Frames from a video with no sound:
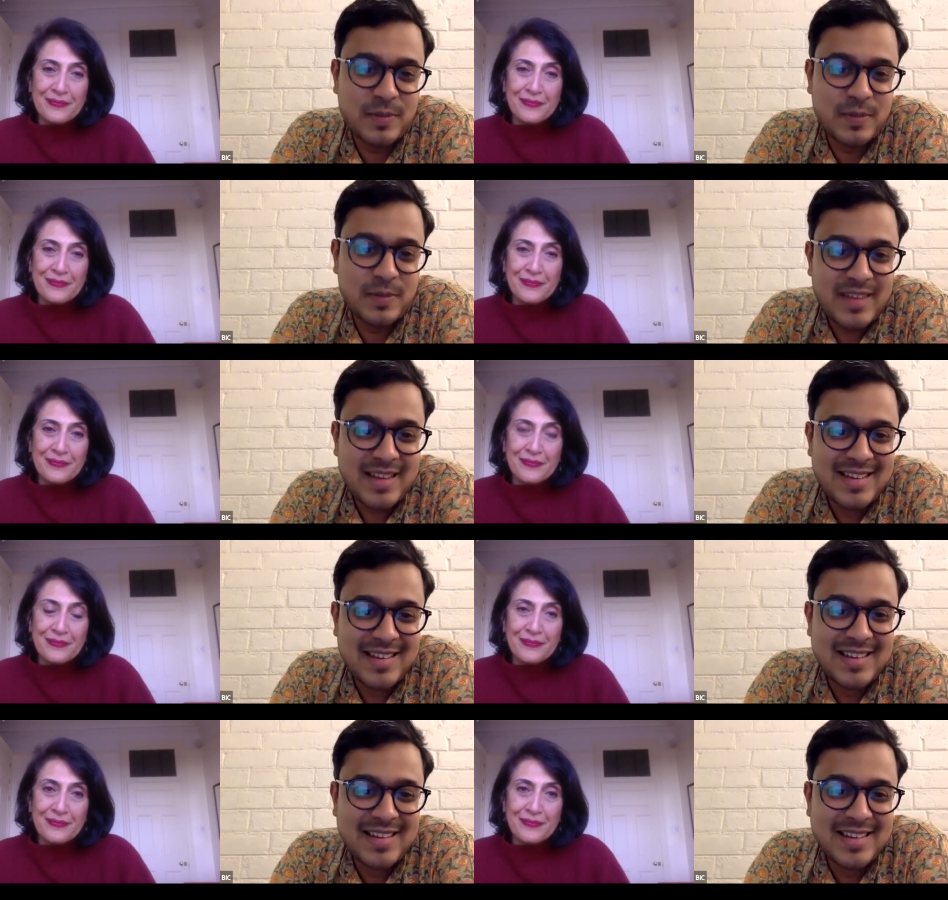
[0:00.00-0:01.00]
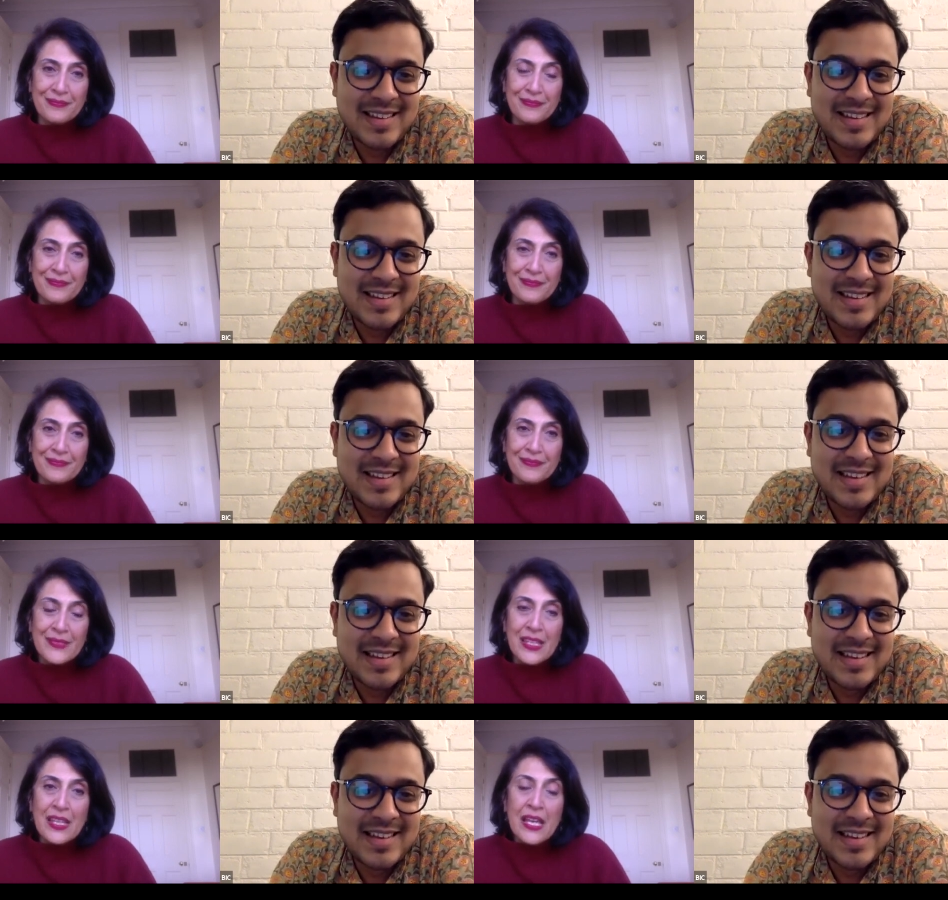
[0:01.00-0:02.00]

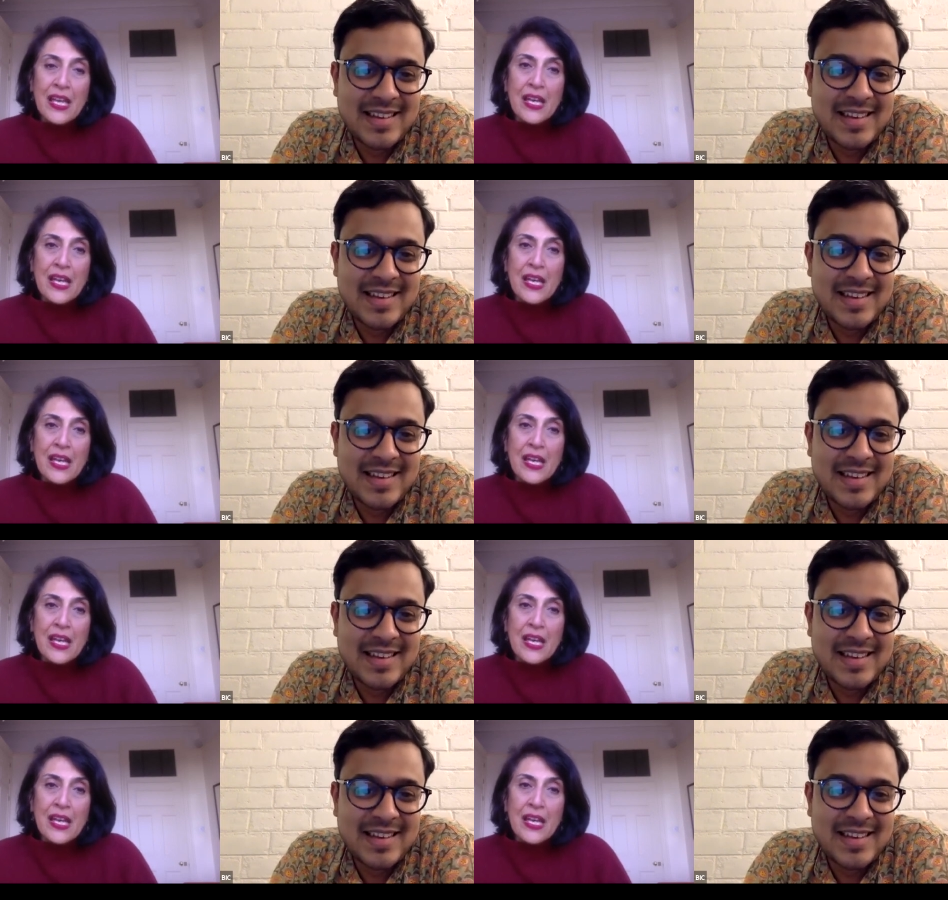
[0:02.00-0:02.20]
Nobody speaks.